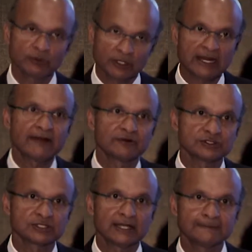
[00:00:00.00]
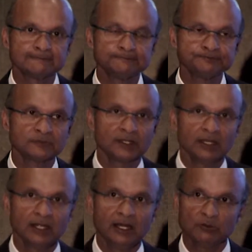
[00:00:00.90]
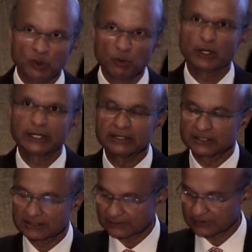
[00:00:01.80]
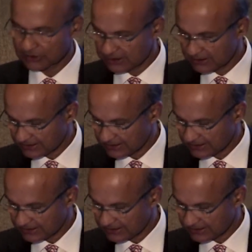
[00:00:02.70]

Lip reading: we can average that. And we're working this. So this is a